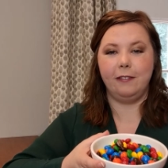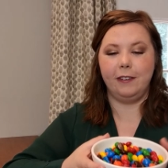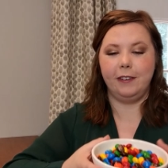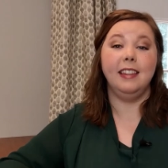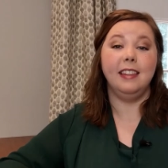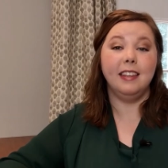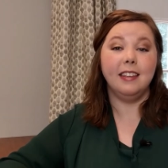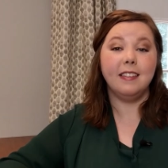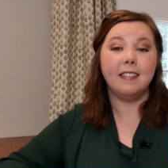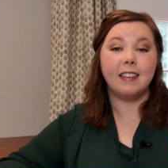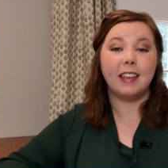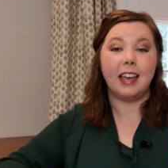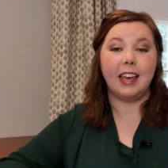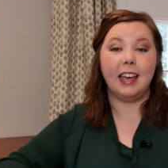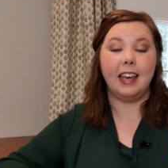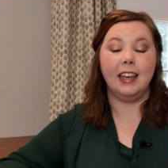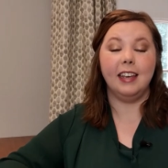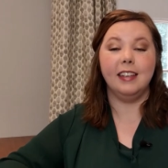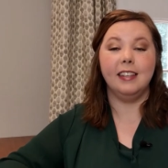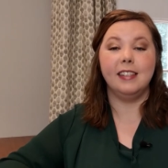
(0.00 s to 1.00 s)
In this
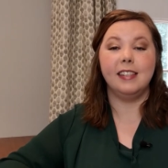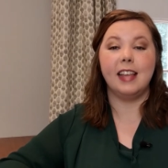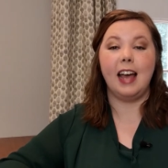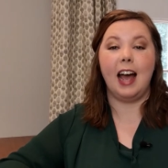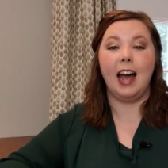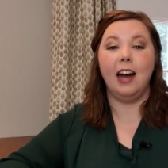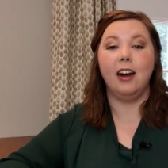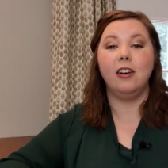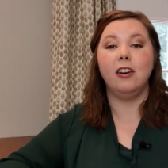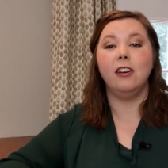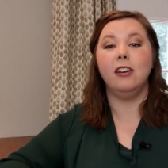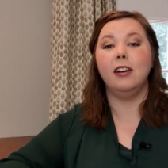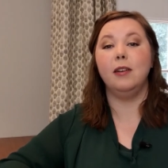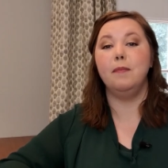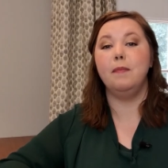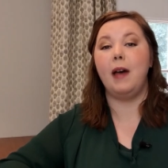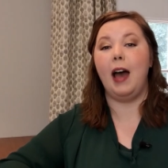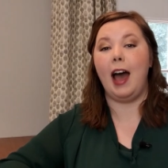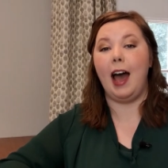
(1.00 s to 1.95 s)
case, our